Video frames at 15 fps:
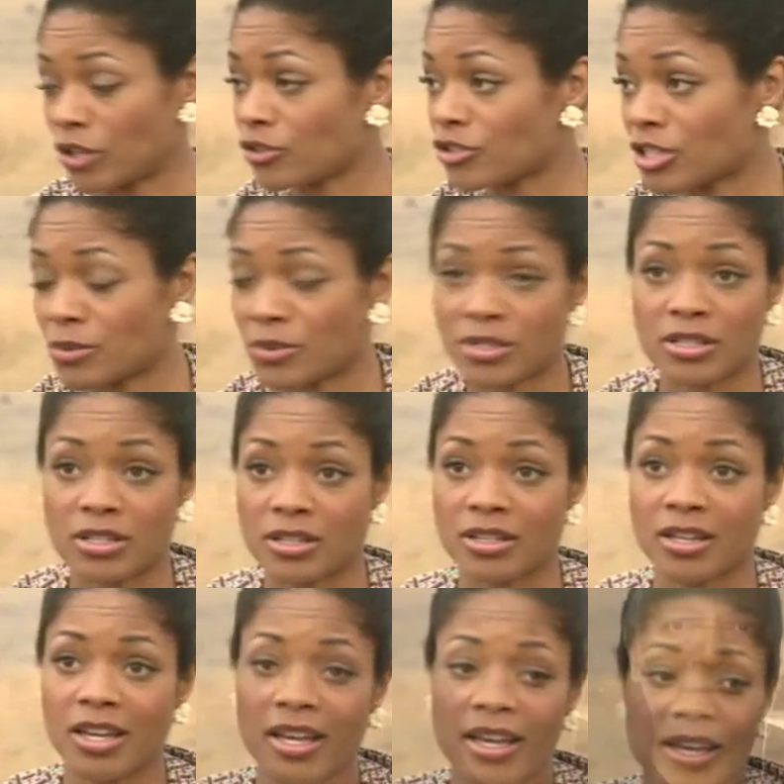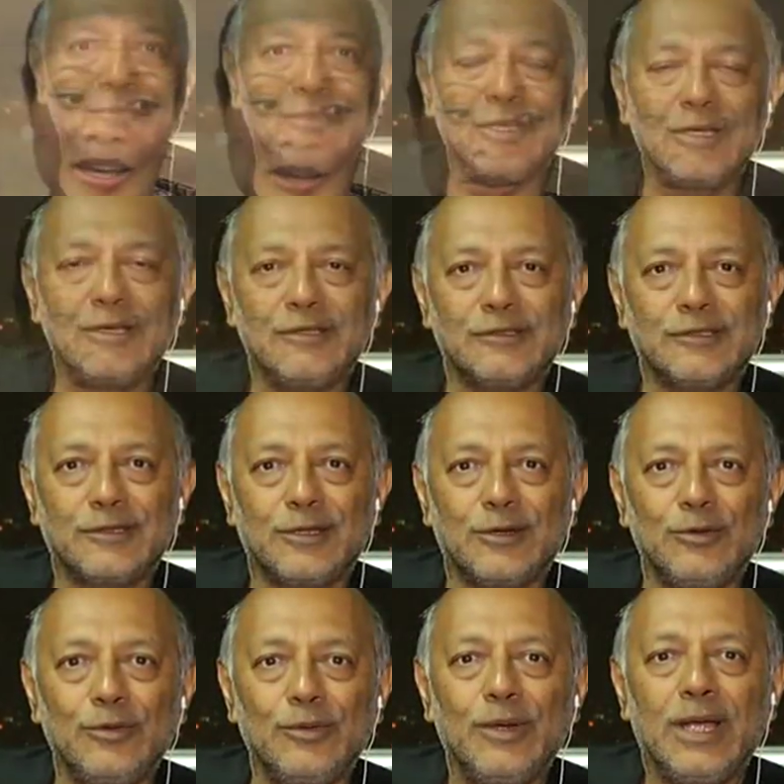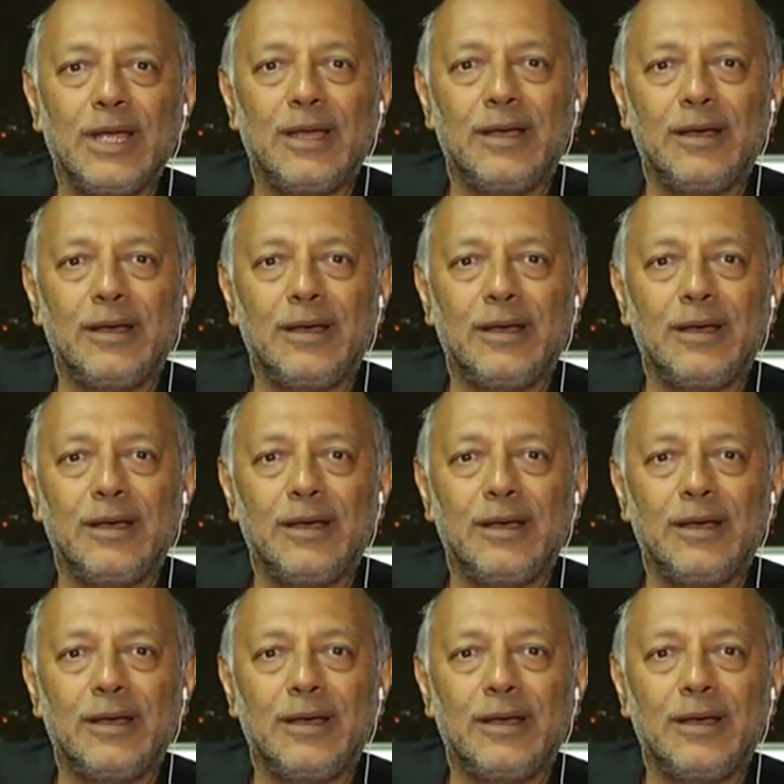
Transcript: back almost thirty-five years through